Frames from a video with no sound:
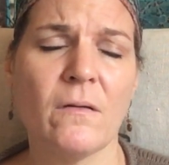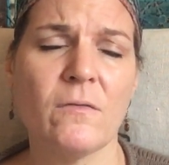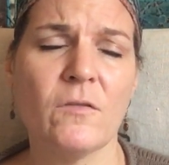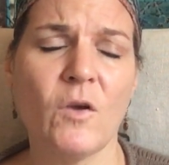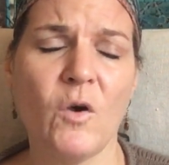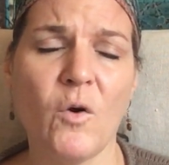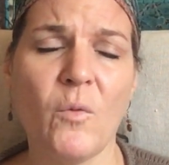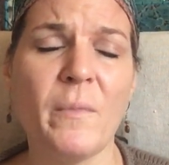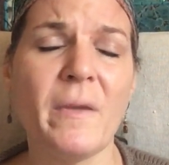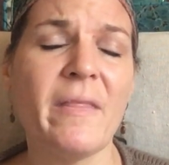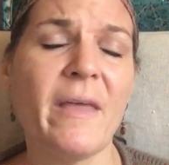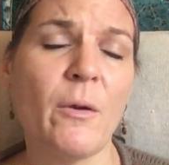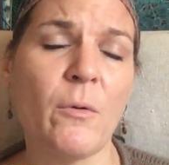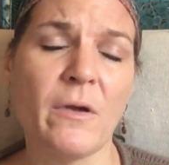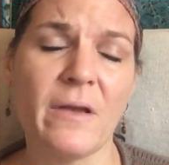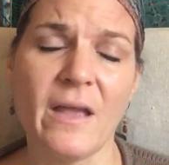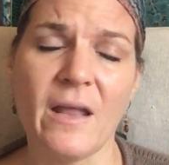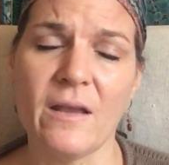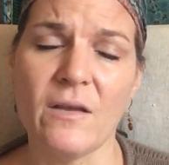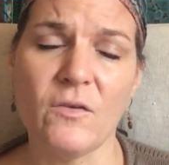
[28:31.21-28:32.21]
told me they were
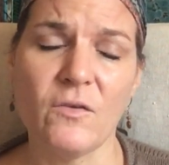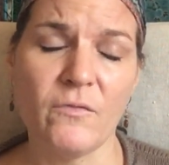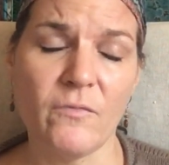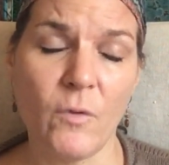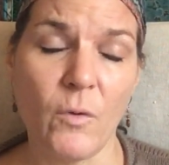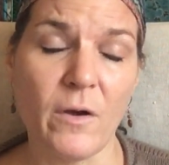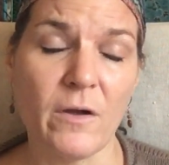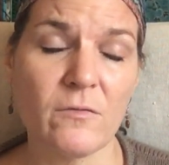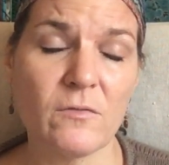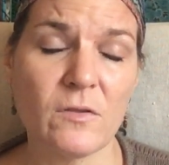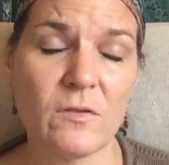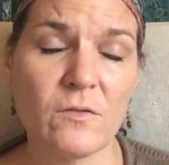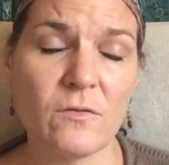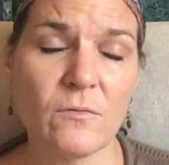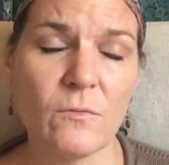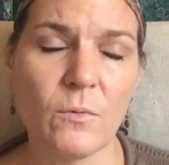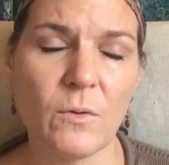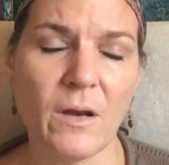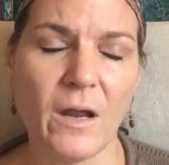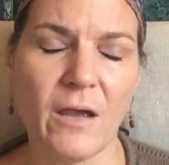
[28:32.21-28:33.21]
getting divorced
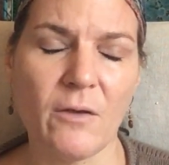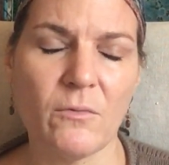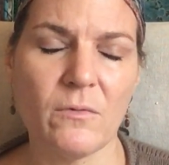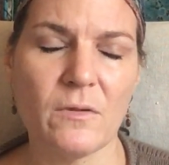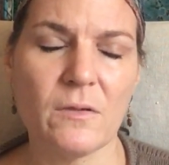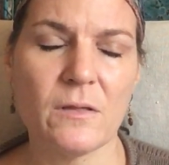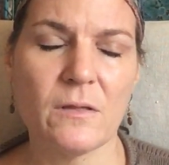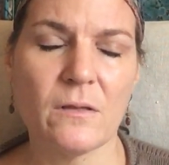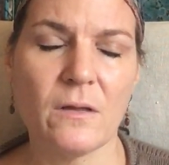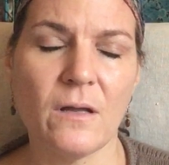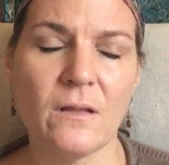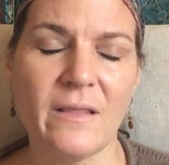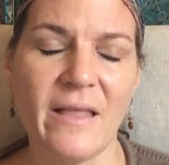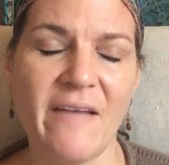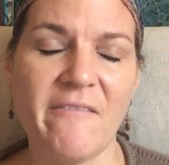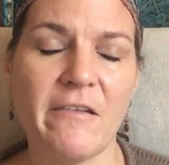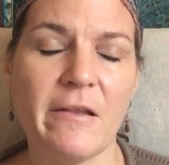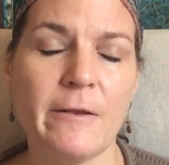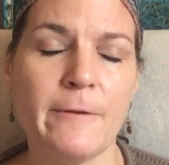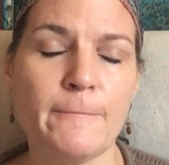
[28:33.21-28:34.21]
when I was
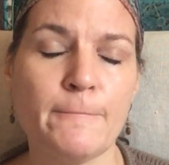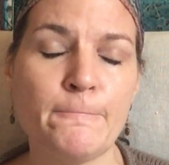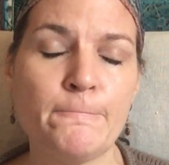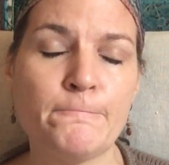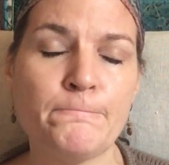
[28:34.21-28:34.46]
11.